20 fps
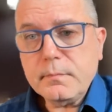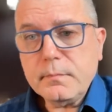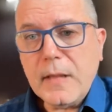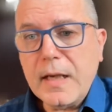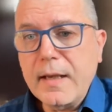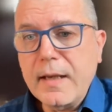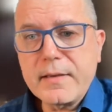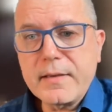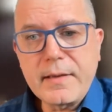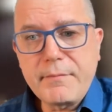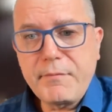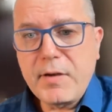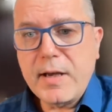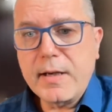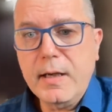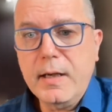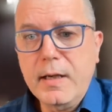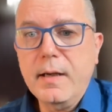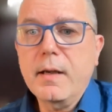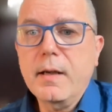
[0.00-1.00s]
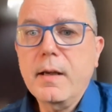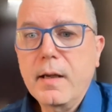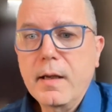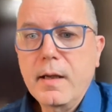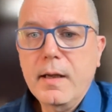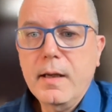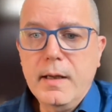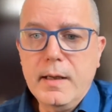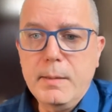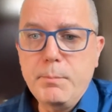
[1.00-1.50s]
It's a very
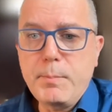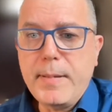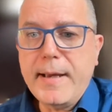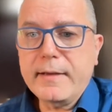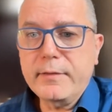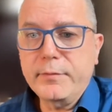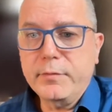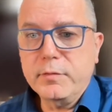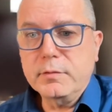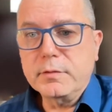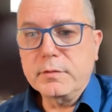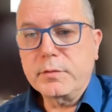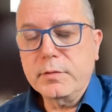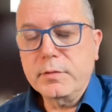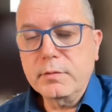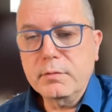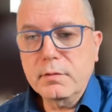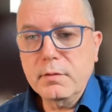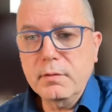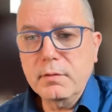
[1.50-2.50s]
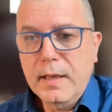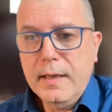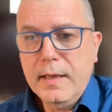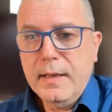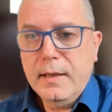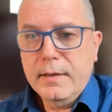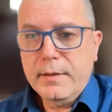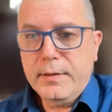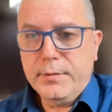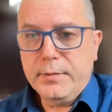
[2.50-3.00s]
impactful tool
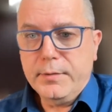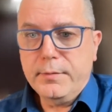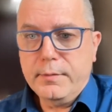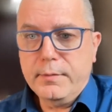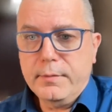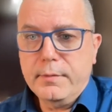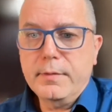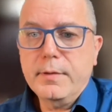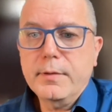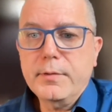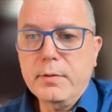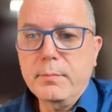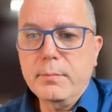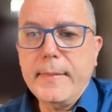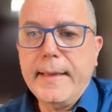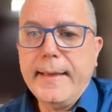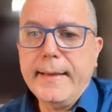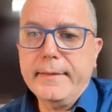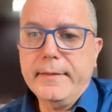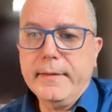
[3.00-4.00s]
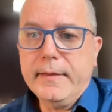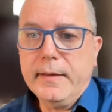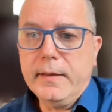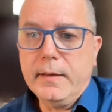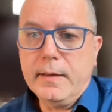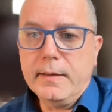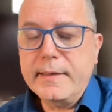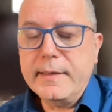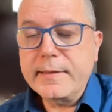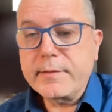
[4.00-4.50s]
to make
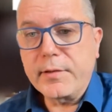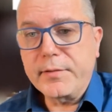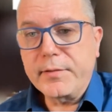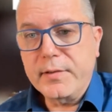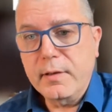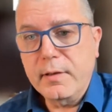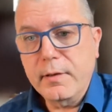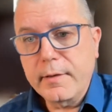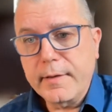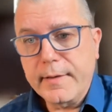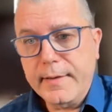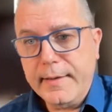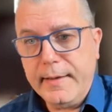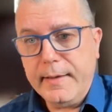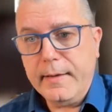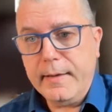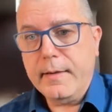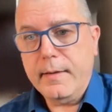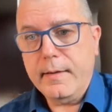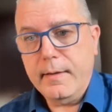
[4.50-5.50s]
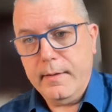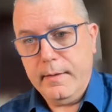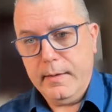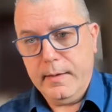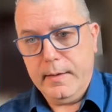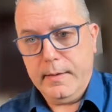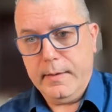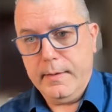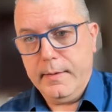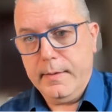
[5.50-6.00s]
the literacy learning
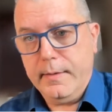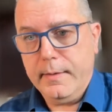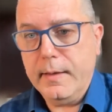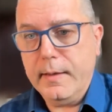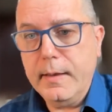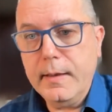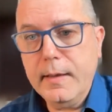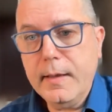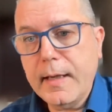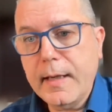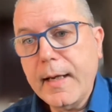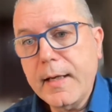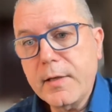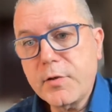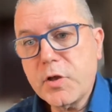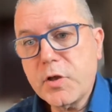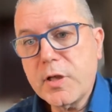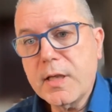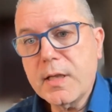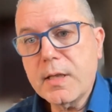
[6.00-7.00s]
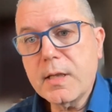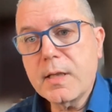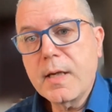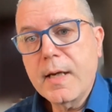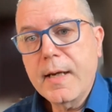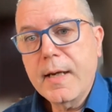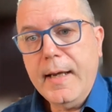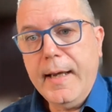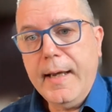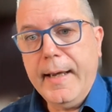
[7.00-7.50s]
engaging
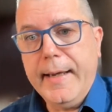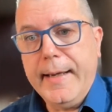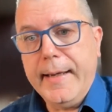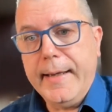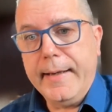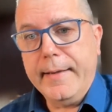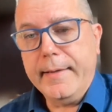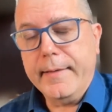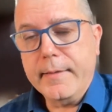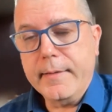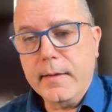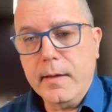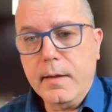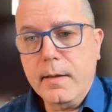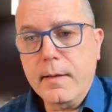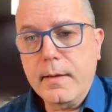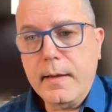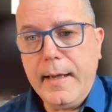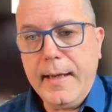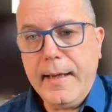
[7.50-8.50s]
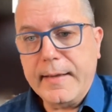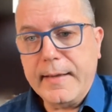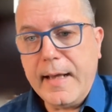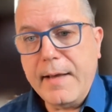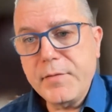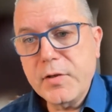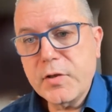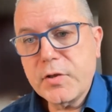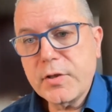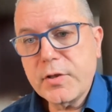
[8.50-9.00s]
and
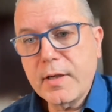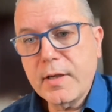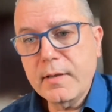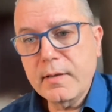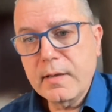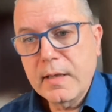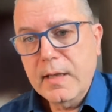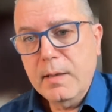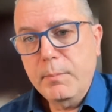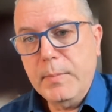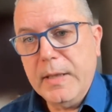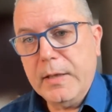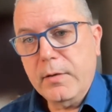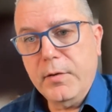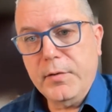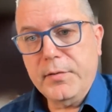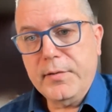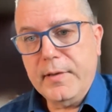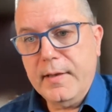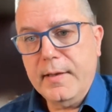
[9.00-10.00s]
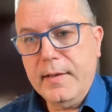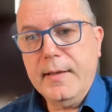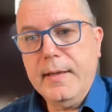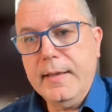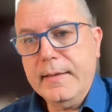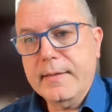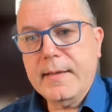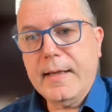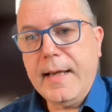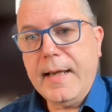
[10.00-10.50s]
efficient, because
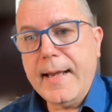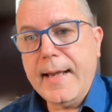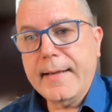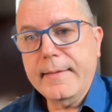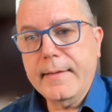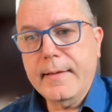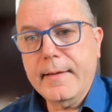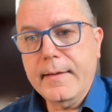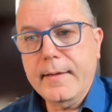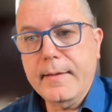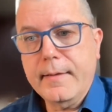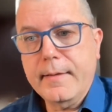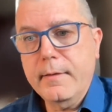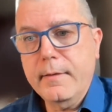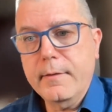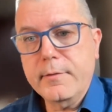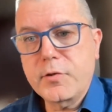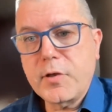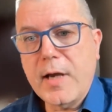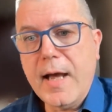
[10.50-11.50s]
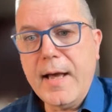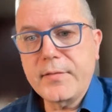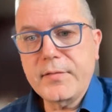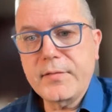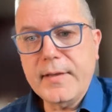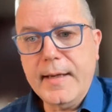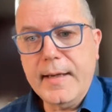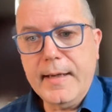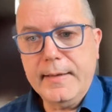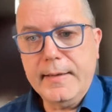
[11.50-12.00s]
it can
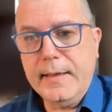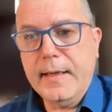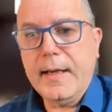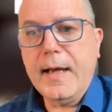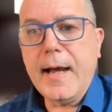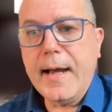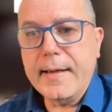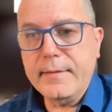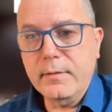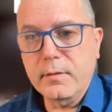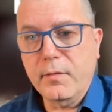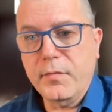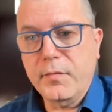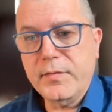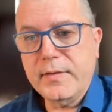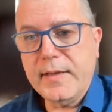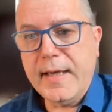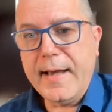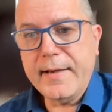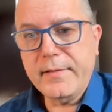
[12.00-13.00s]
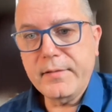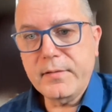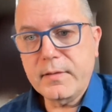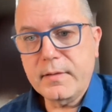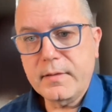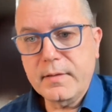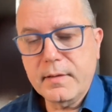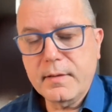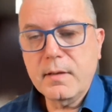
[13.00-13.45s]
adjust any kind of text